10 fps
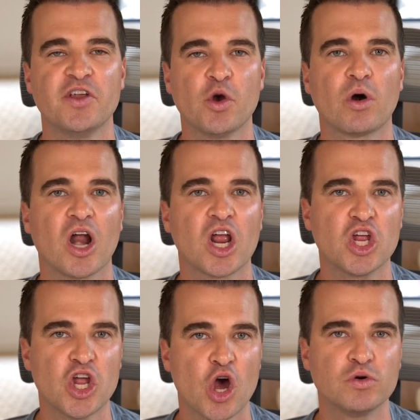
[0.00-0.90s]
of
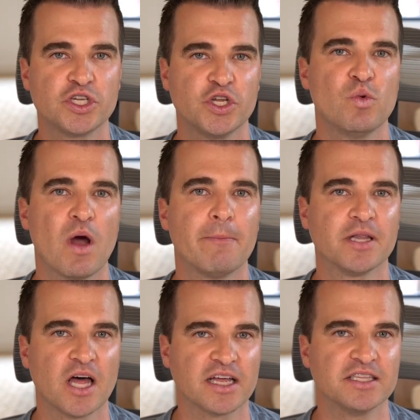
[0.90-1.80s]
your go-to
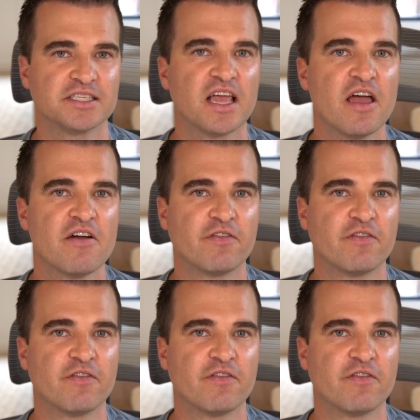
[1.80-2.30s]
plugins